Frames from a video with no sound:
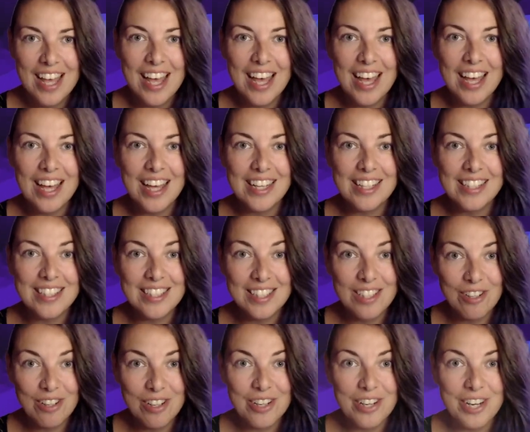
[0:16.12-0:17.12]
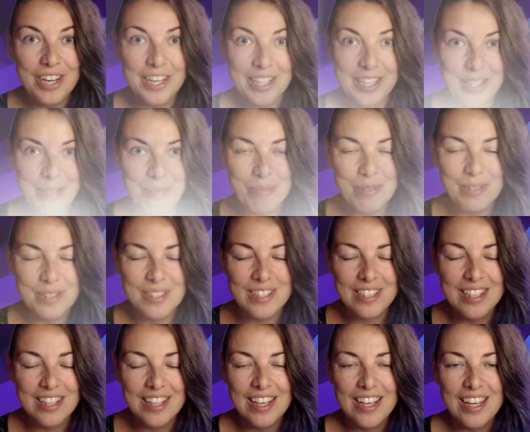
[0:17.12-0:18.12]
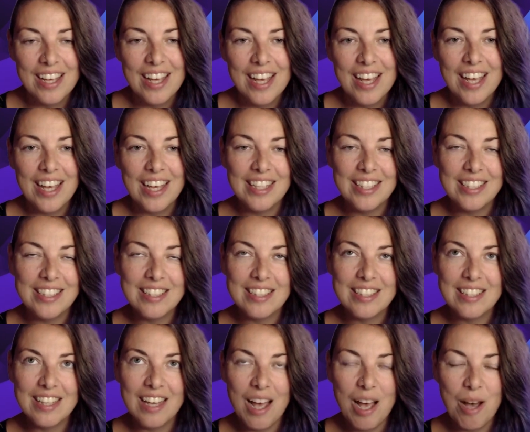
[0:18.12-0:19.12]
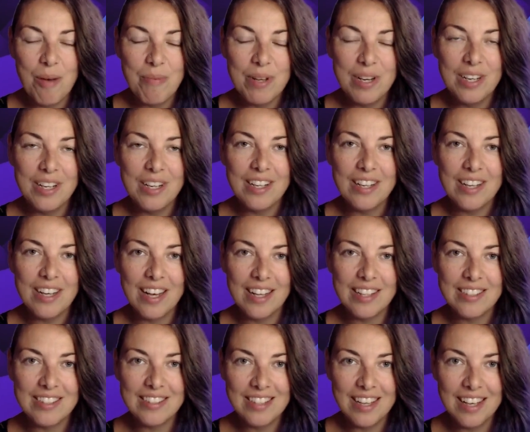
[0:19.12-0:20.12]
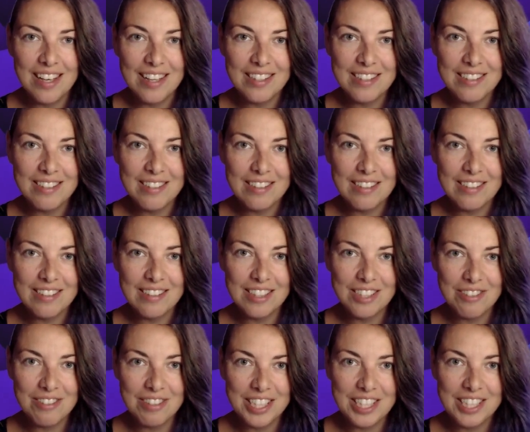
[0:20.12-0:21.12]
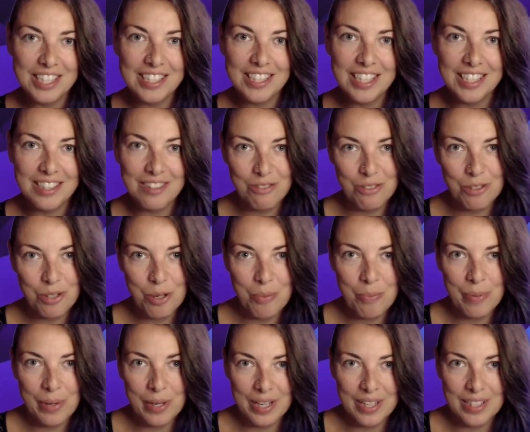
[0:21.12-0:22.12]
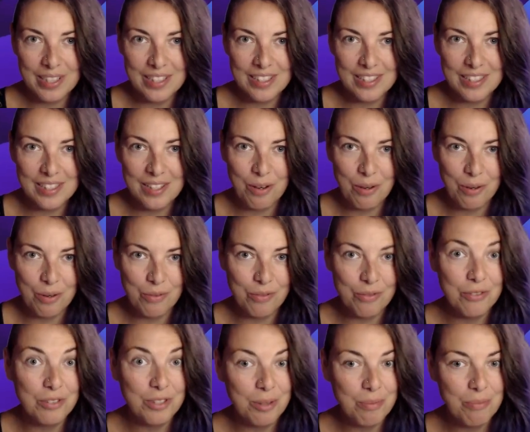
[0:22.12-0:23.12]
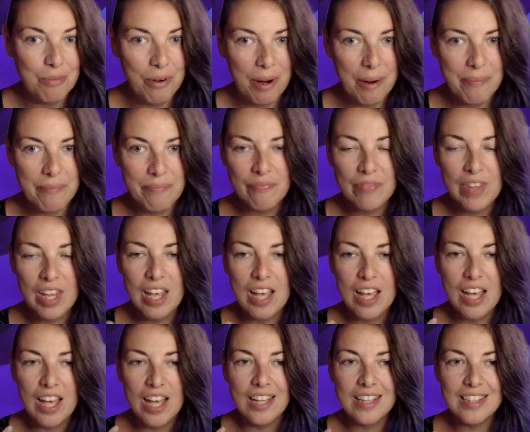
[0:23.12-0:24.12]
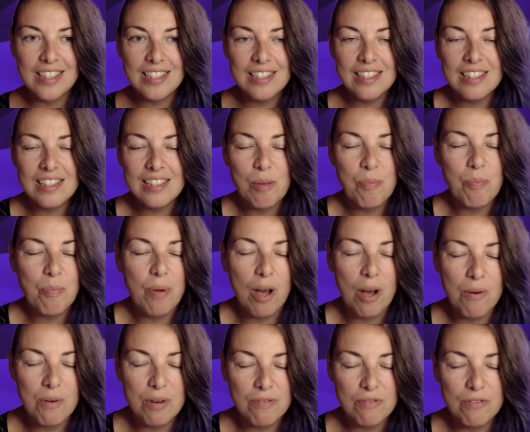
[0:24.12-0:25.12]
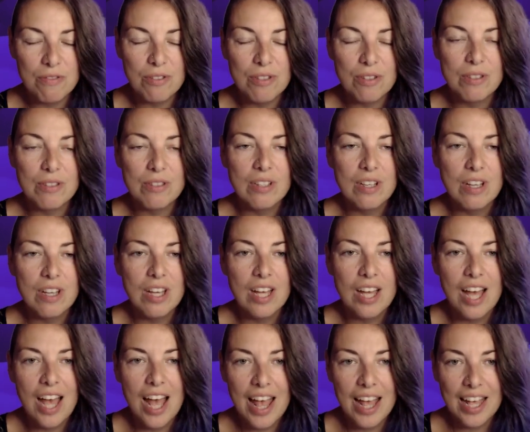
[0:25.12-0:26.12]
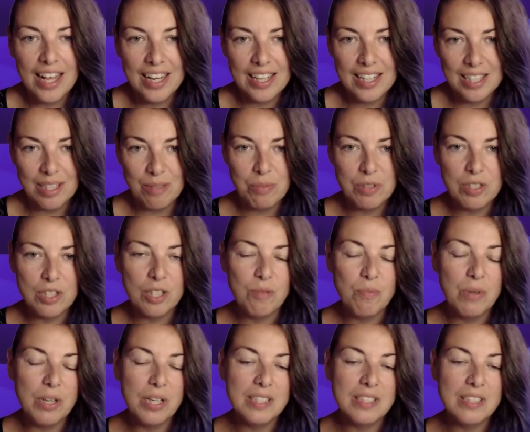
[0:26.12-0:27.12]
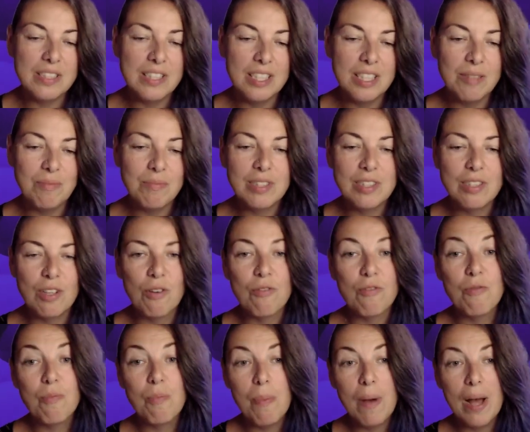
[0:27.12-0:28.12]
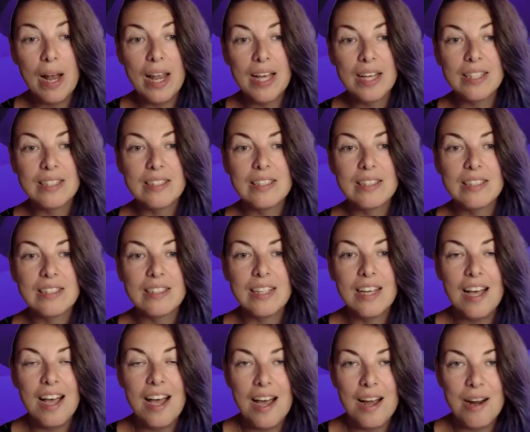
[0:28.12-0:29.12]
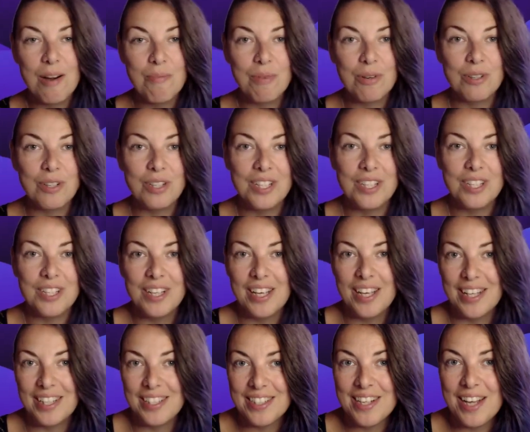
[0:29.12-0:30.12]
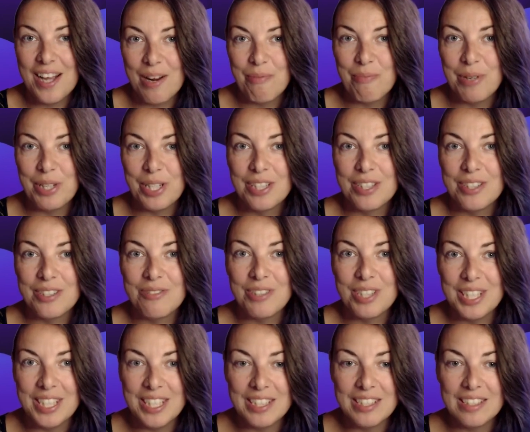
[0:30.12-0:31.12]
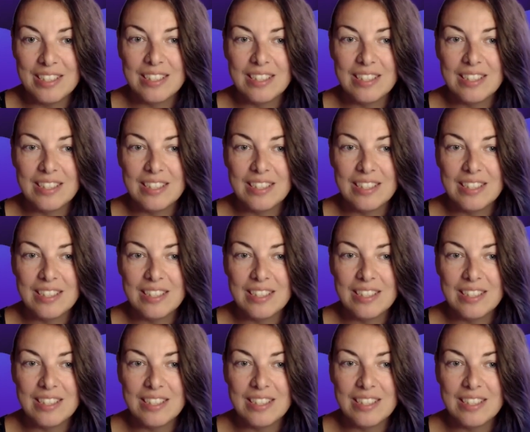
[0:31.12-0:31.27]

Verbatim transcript: a solar eclipse. It's happening at ten degrees and three minutes of Libra. This is a powerful eclipse that brings themes of balance, harmony, and karmic release.